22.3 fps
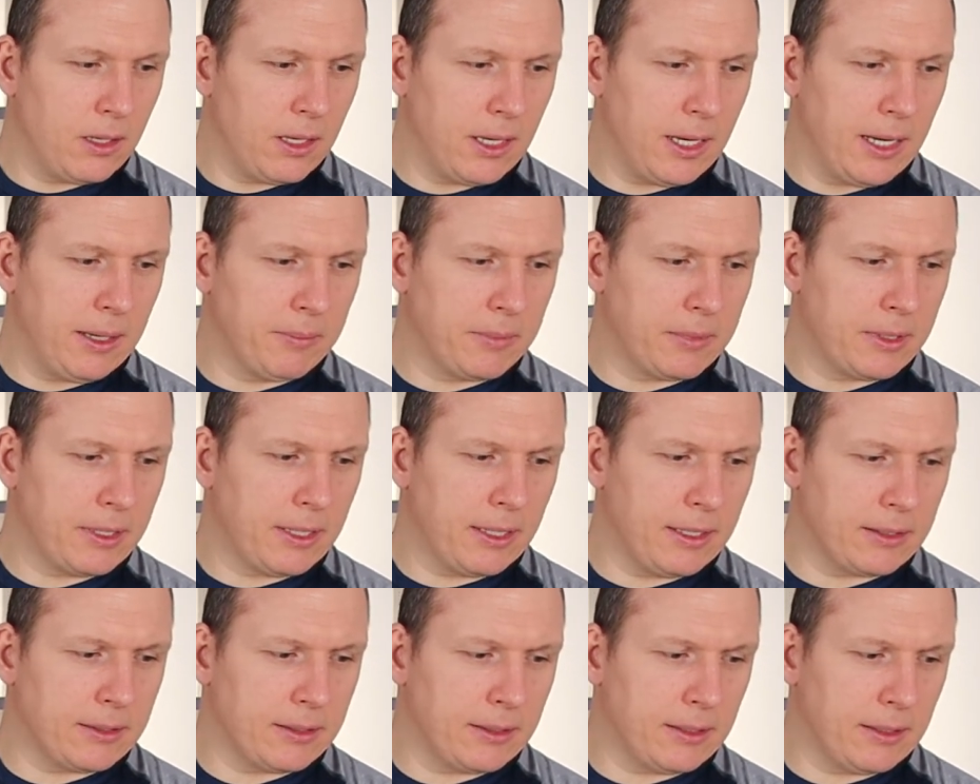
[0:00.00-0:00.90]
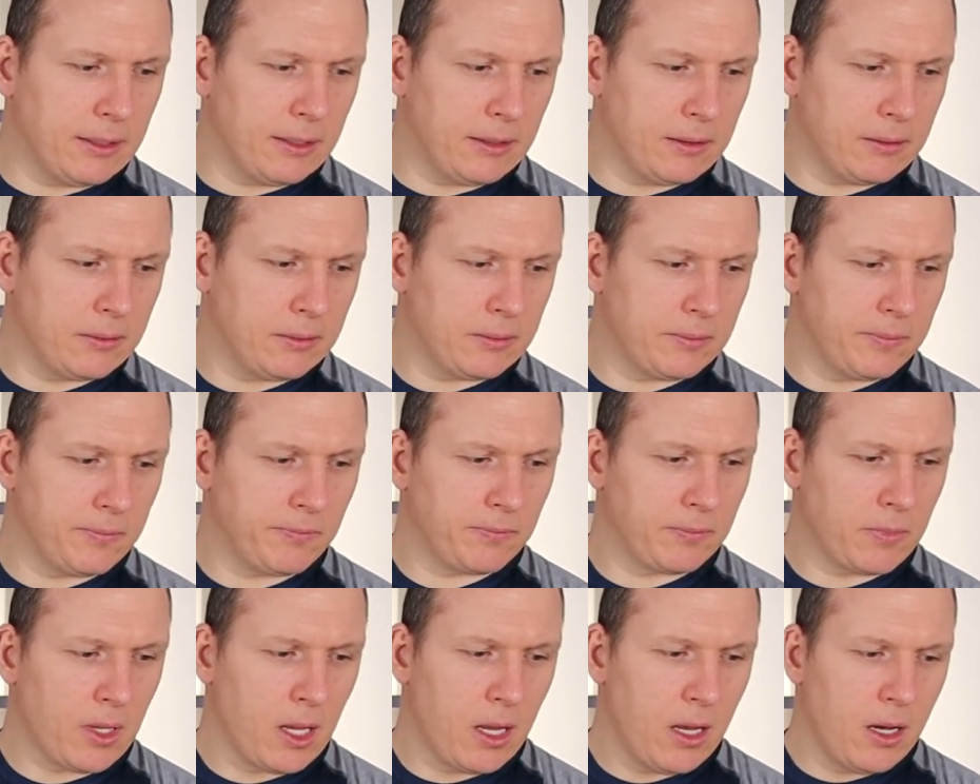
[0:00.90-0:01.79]
I'm testing.
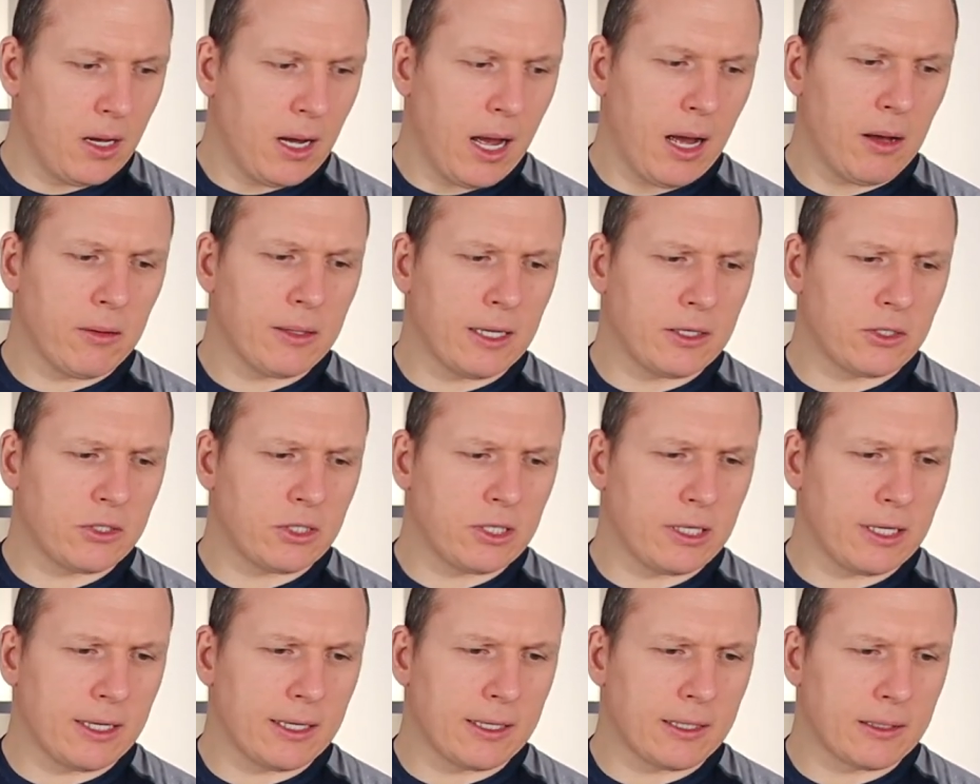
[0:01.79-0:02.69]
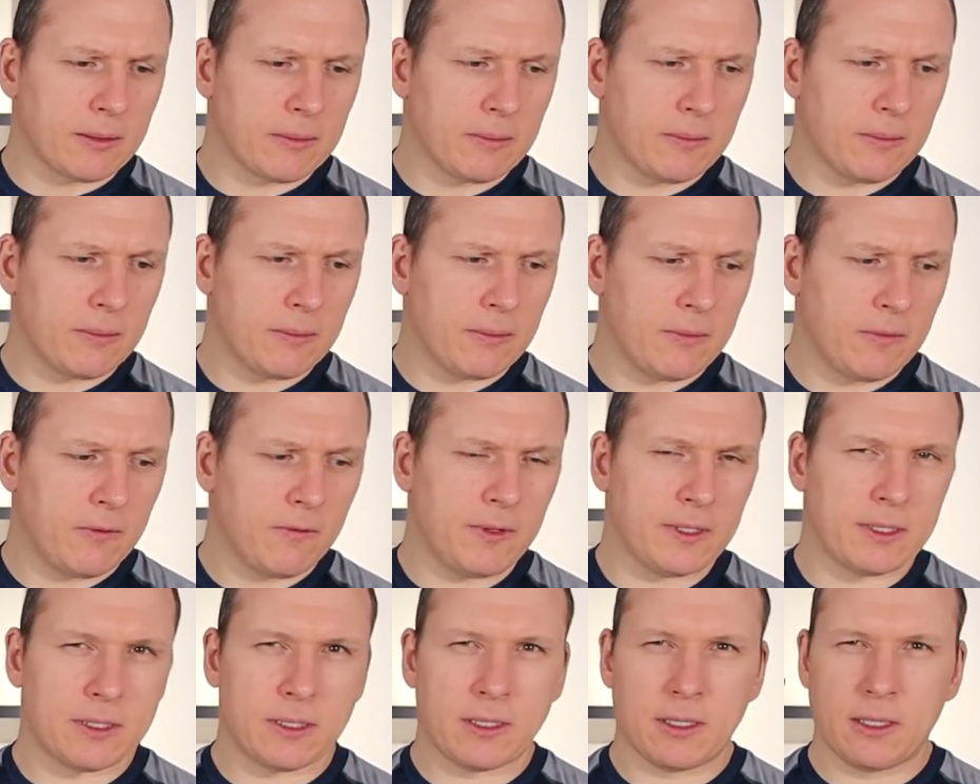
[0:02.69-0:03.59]
I'll not share
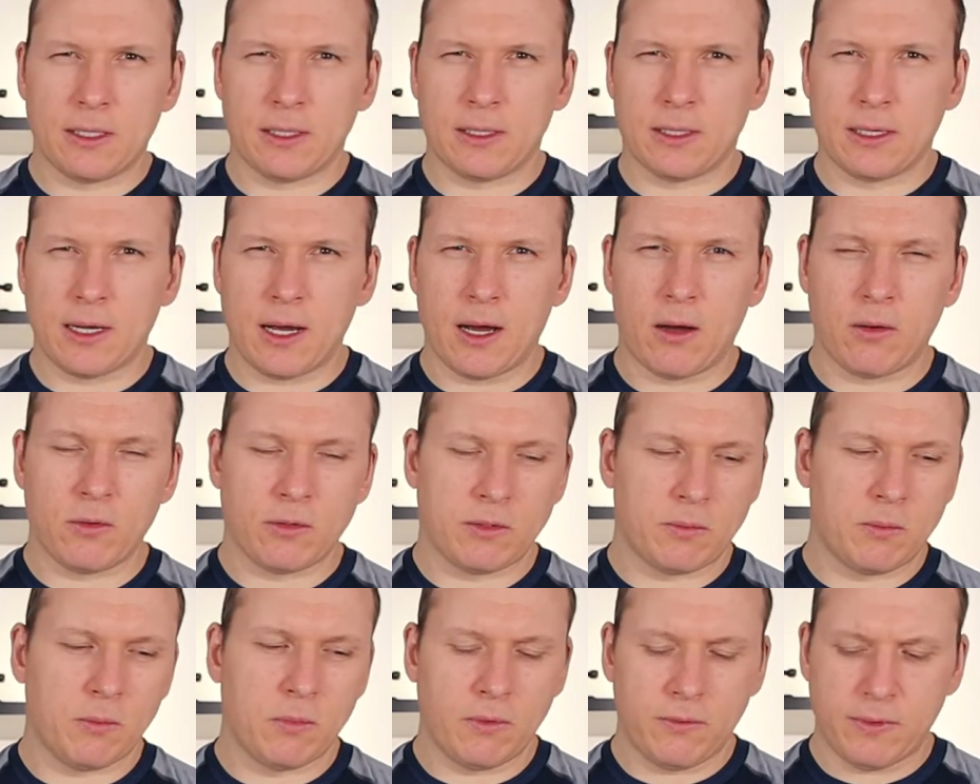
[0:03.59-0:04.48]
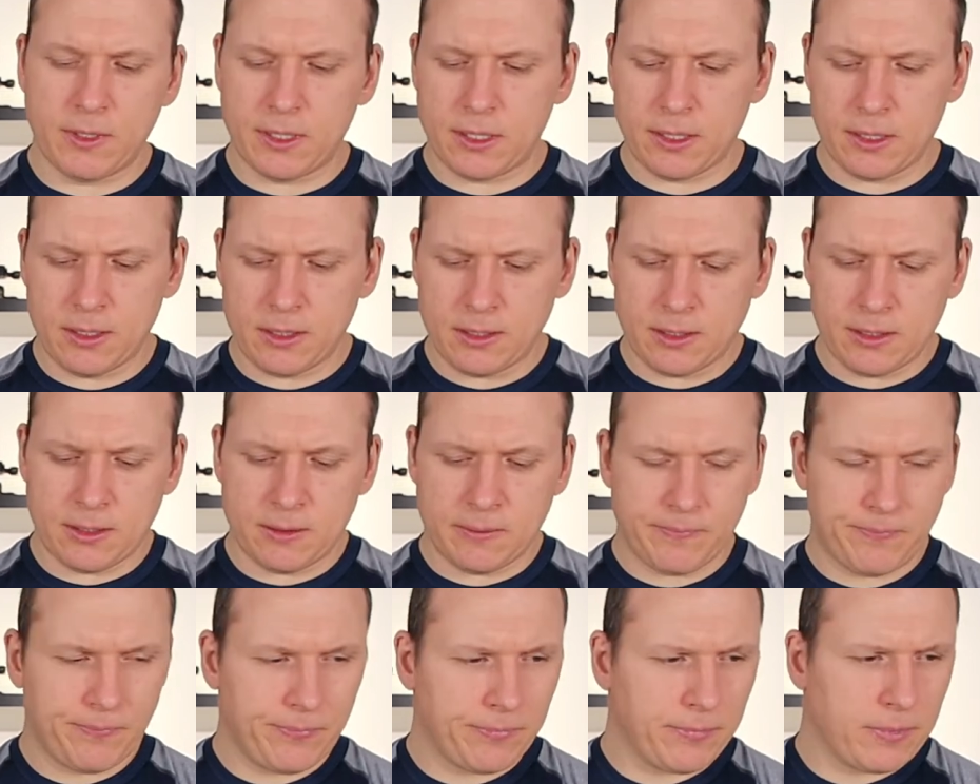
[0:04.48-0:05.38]
the screen on how smooth it is.
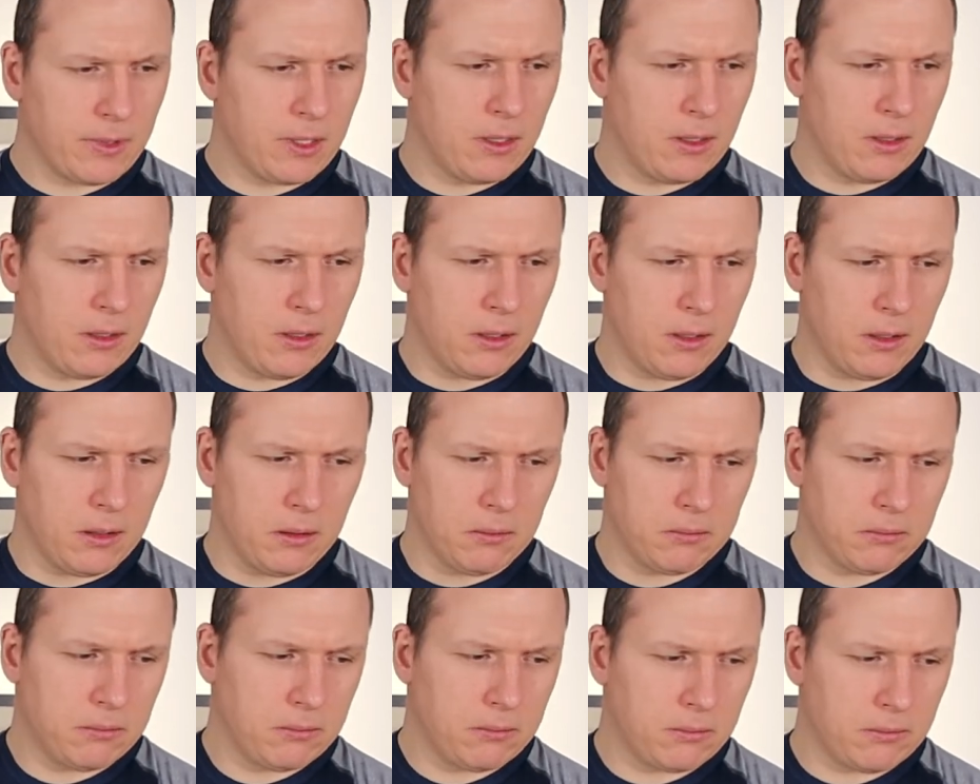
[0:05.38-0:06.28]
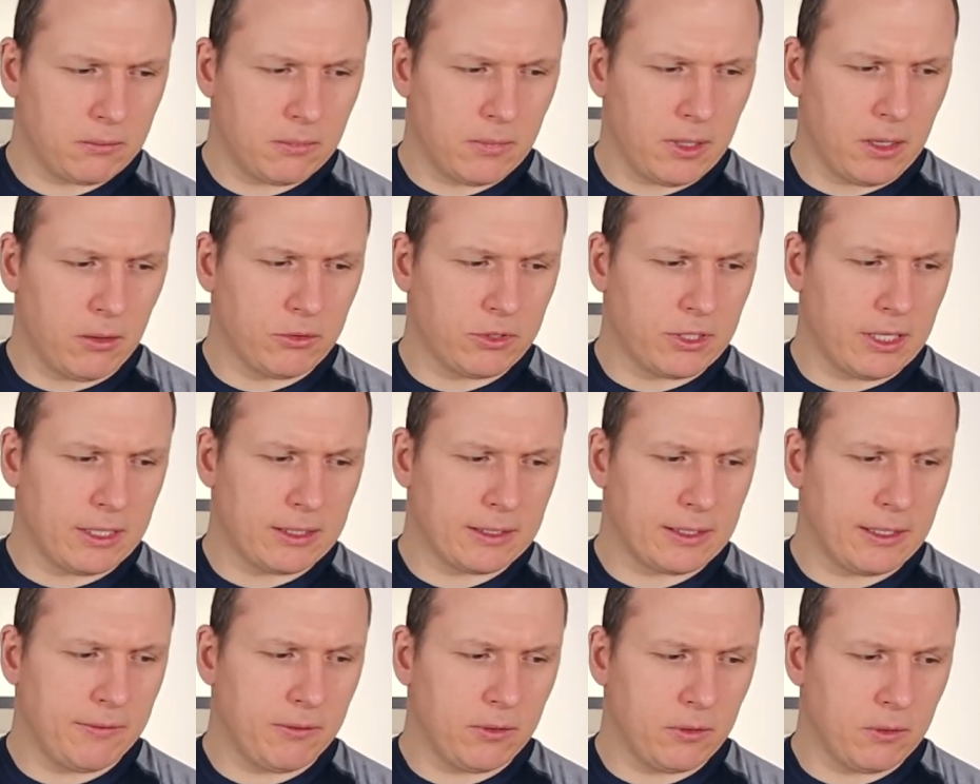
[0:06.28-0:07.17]
I'll just
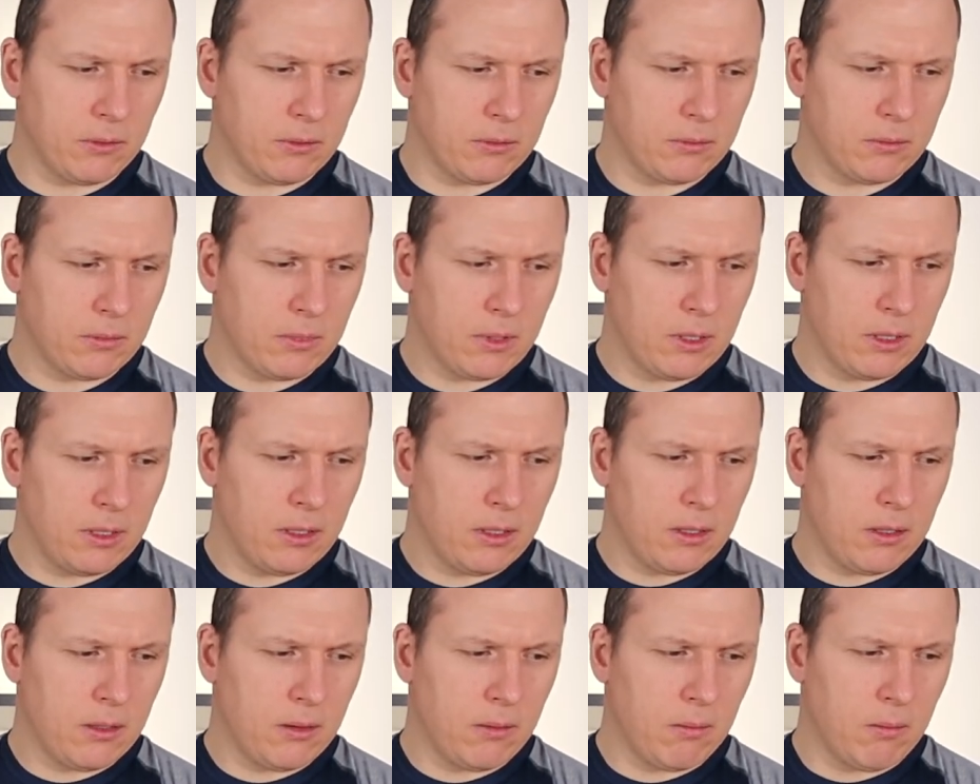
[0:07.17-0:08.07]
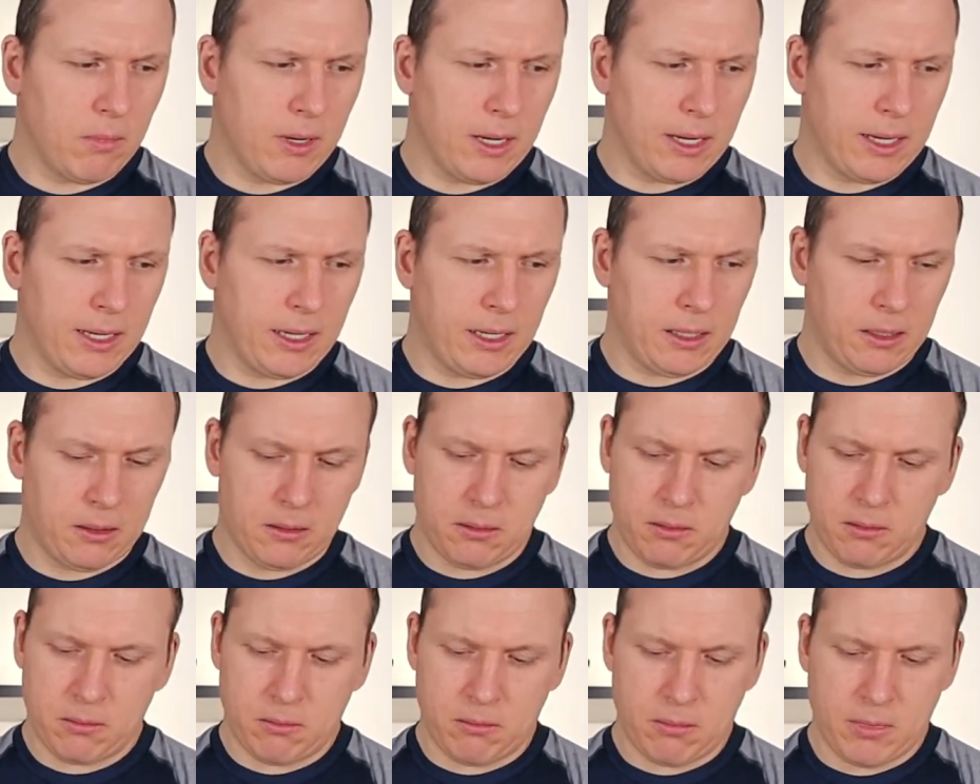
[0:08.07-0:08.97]
give you my
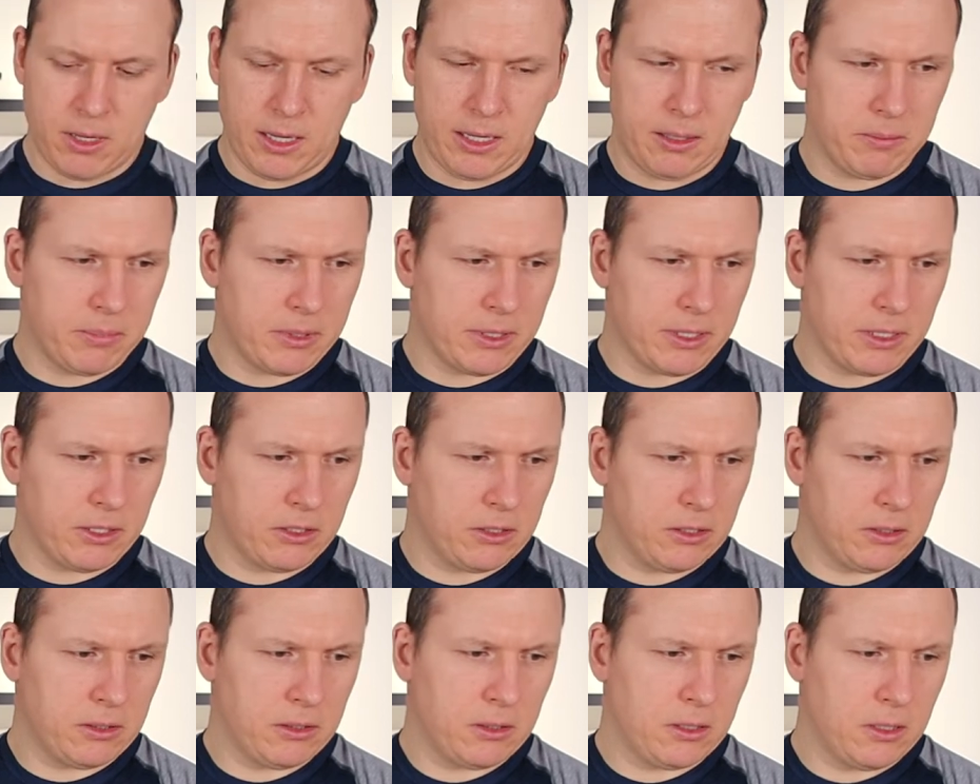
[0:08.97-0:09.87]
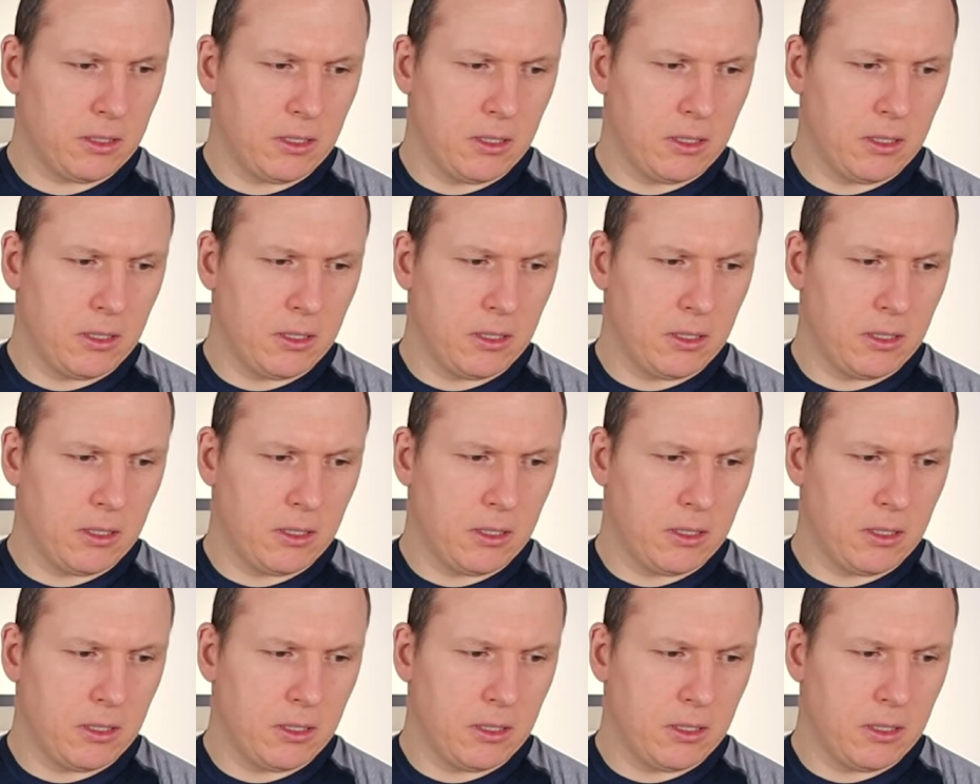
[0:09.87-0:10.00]
impression.